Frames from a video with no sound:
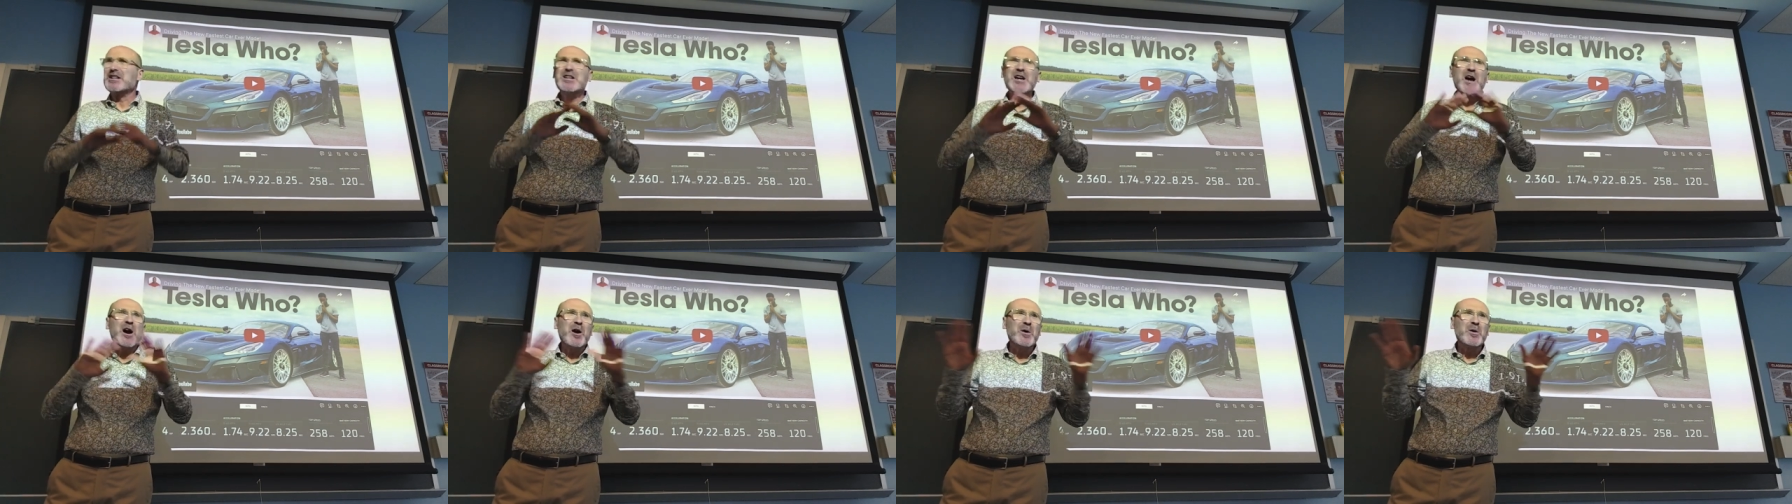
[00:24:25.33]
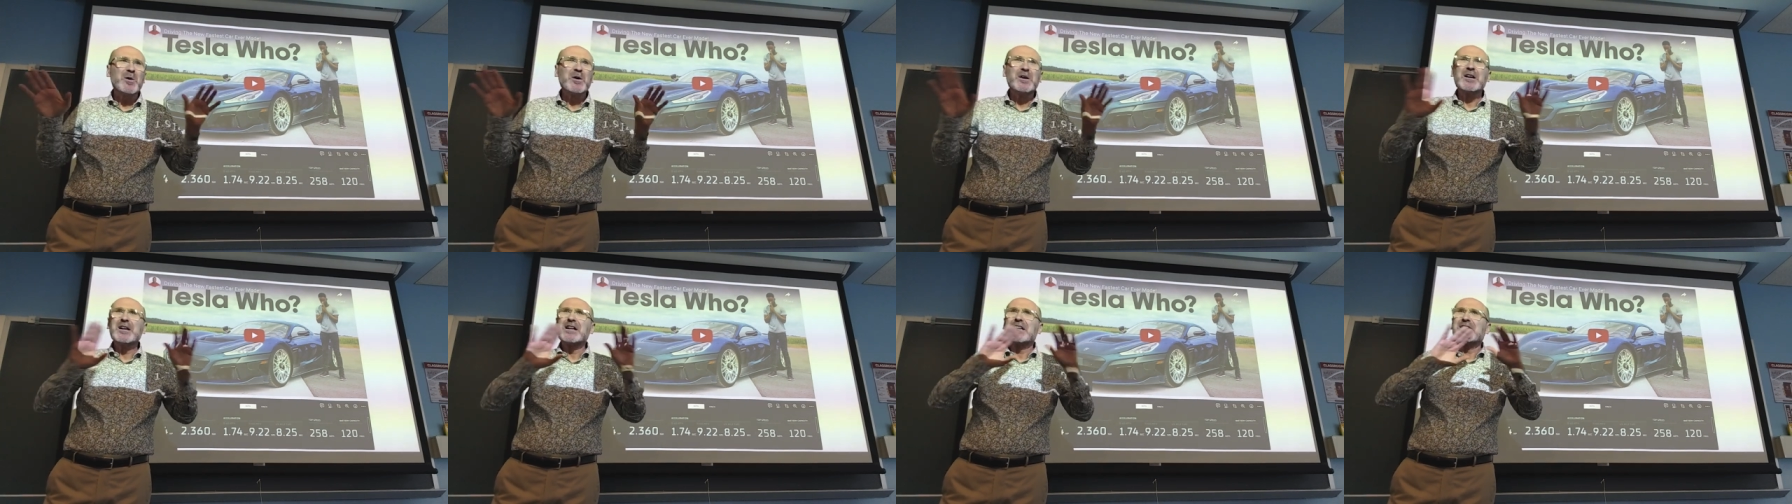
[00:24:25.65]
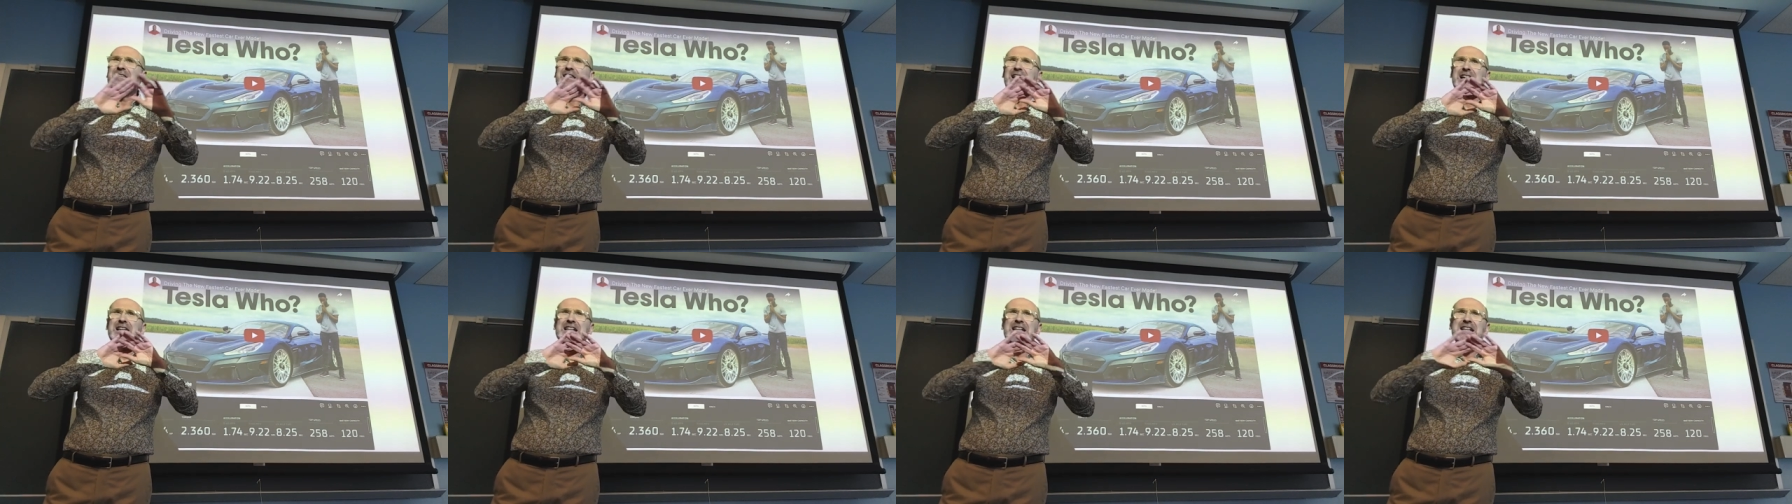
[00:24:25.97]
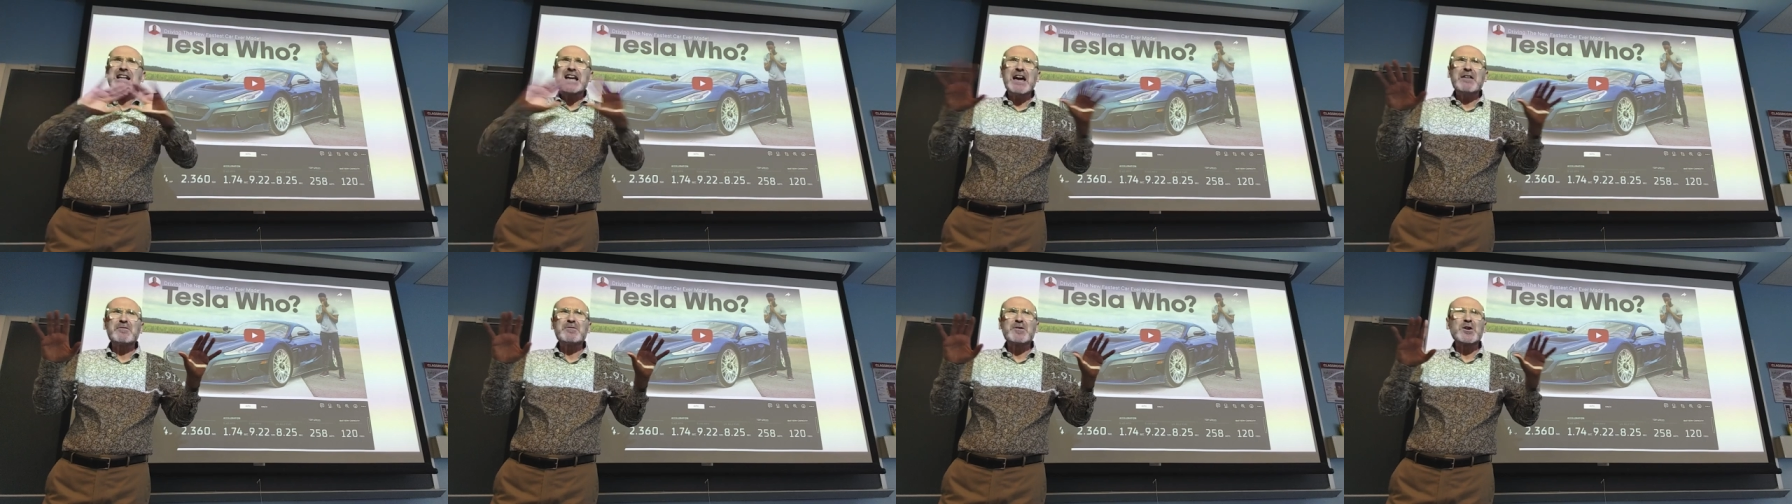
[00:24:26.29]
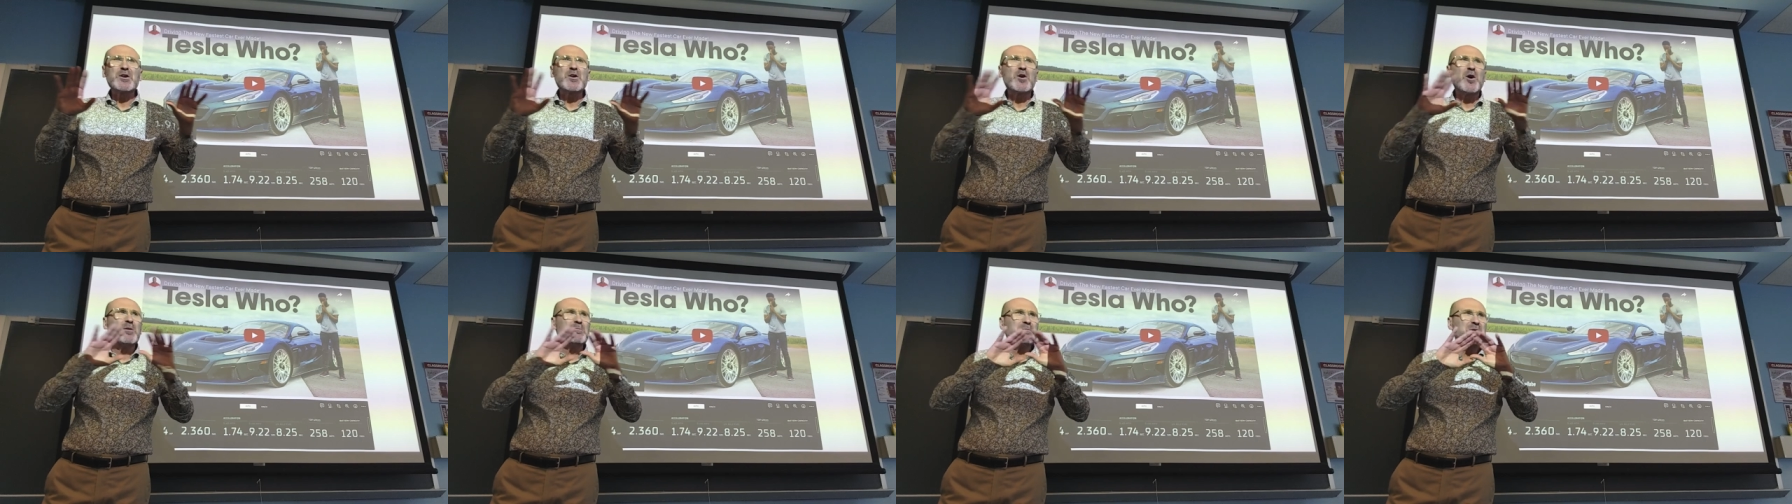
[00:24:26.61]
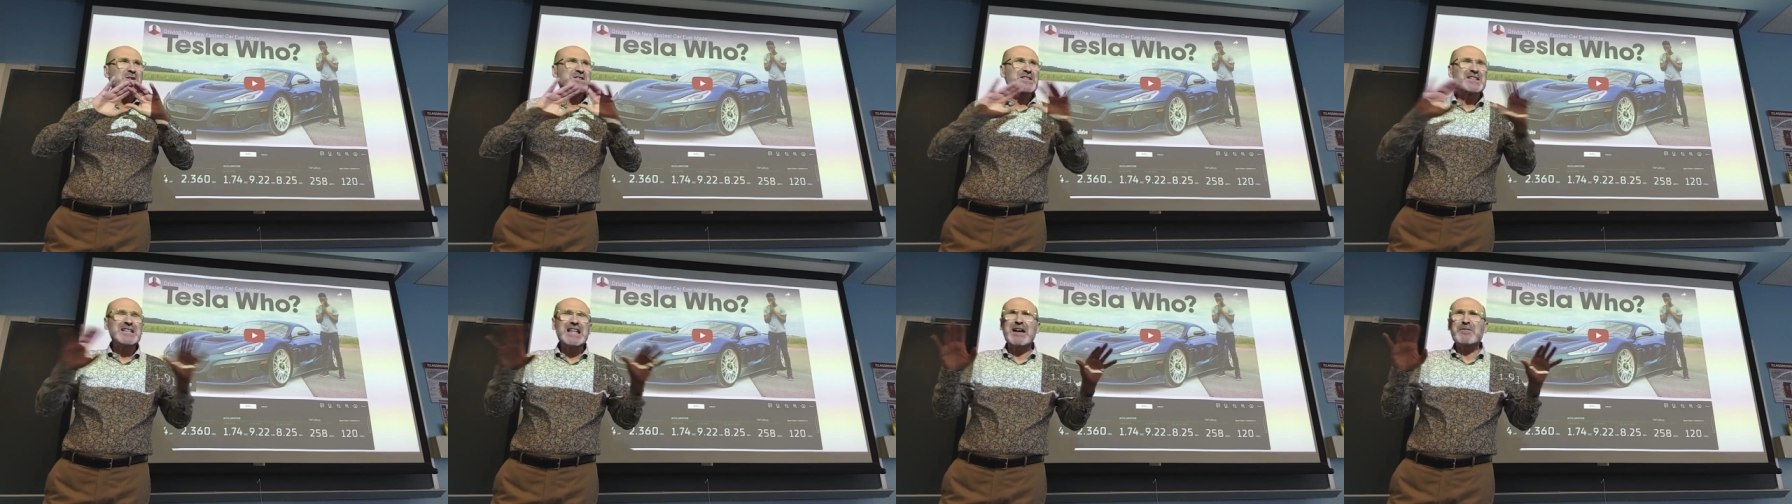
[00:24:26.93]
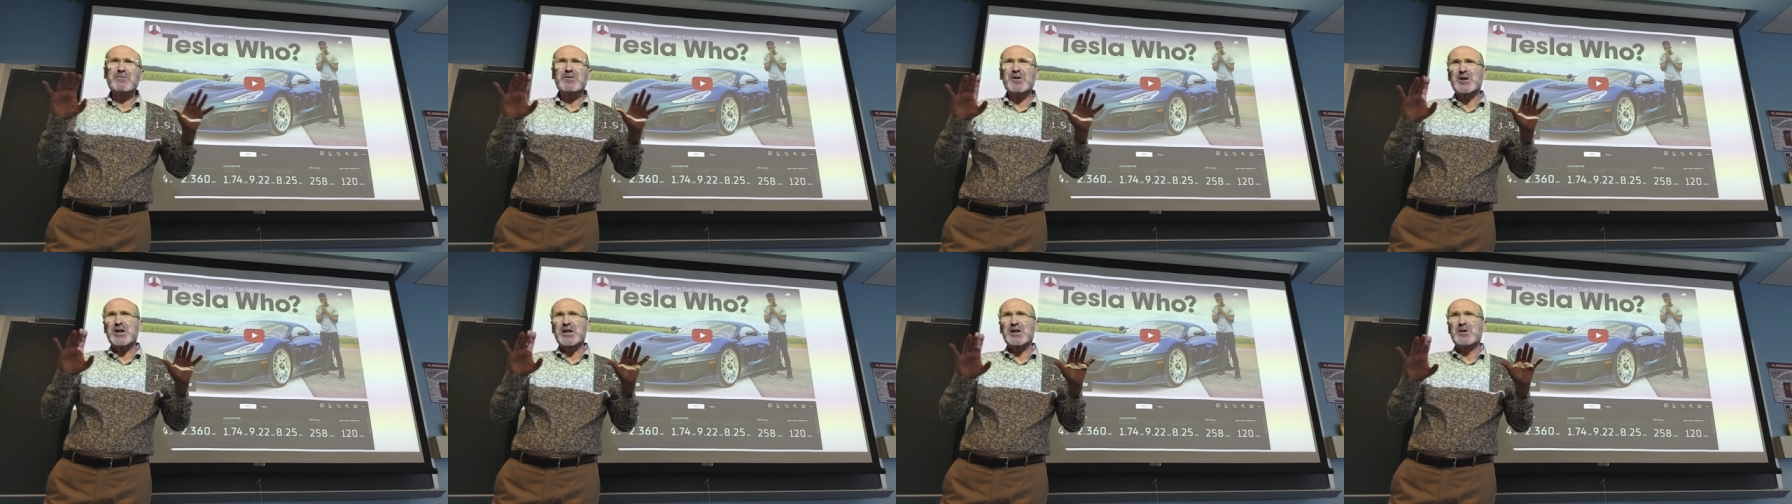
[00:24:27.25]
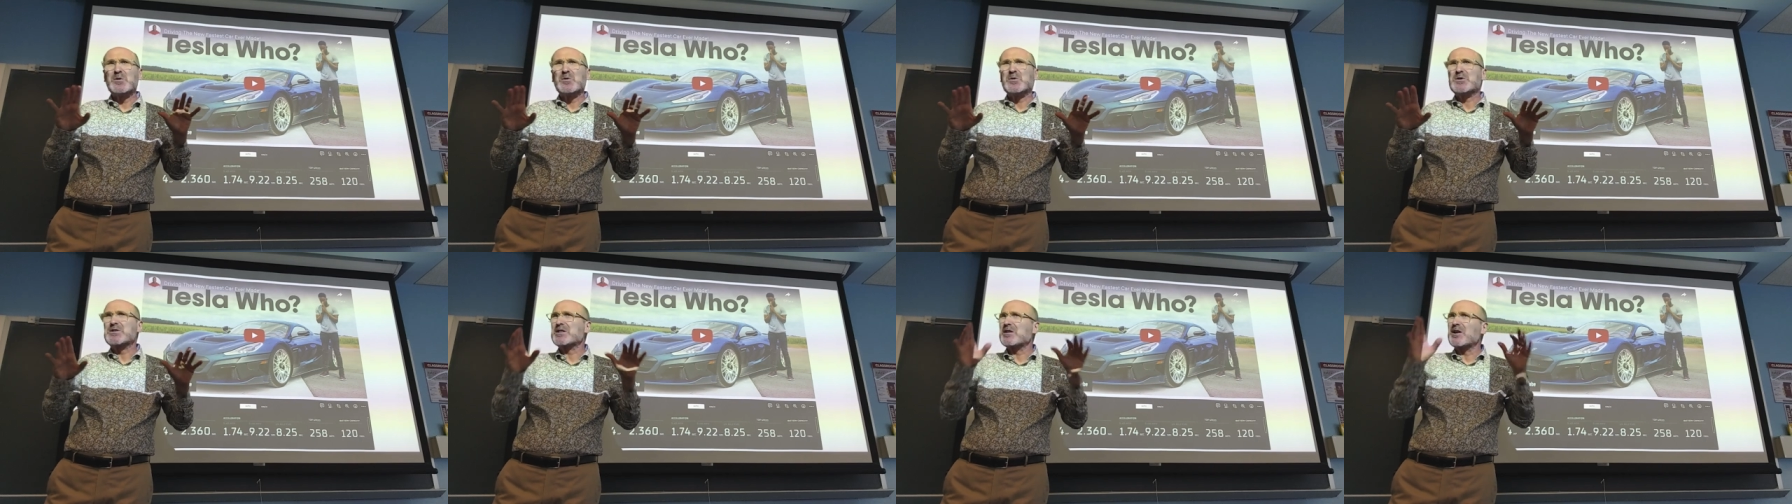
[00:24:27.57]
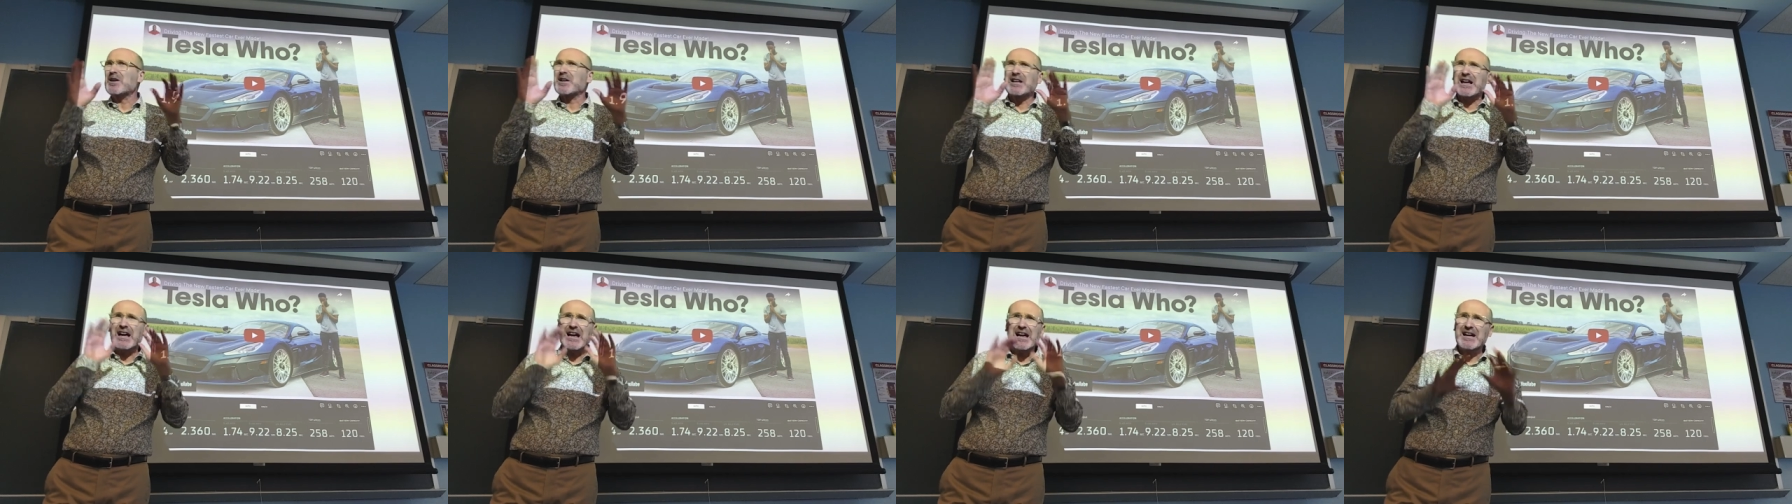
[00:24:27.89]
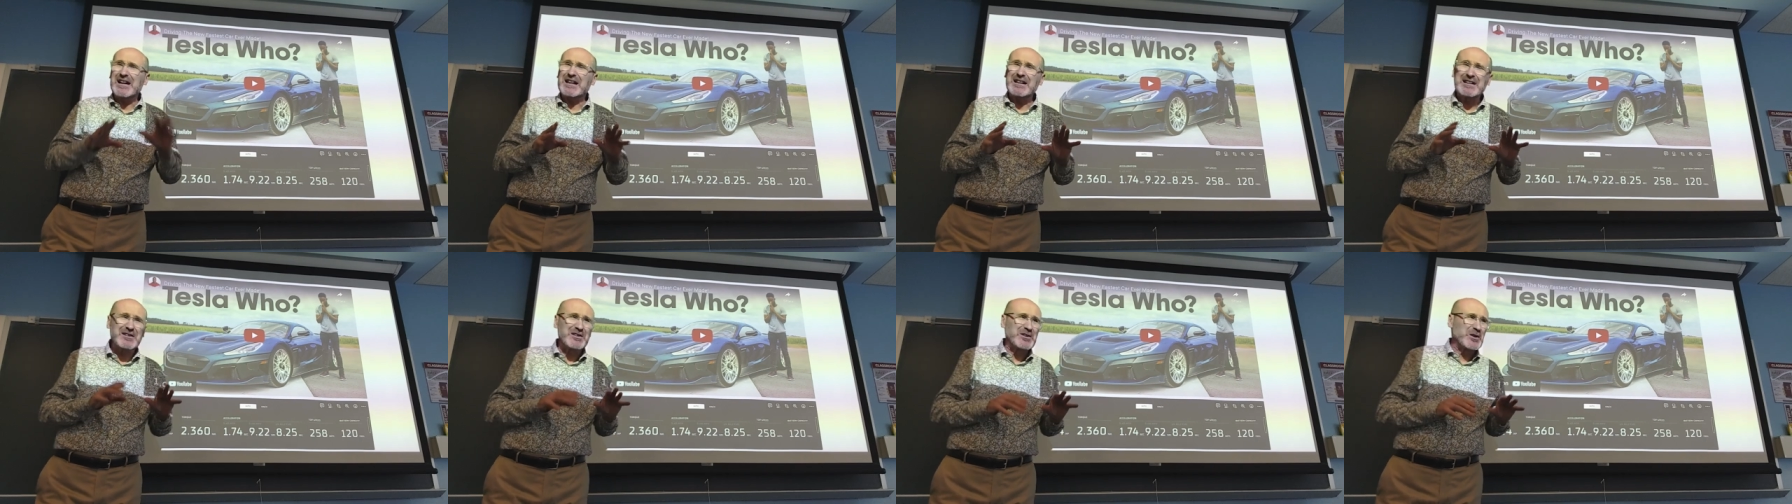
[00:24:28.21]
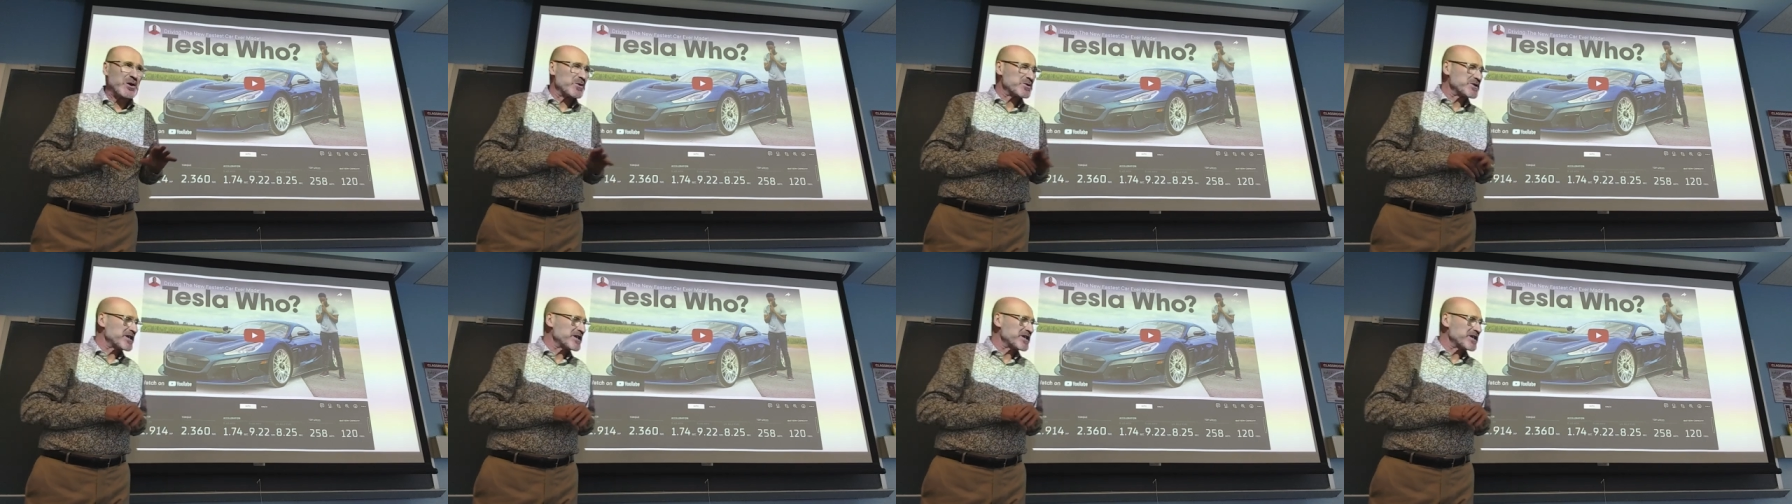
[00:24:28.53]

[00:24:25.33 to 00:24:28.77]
No, they never, almost never used those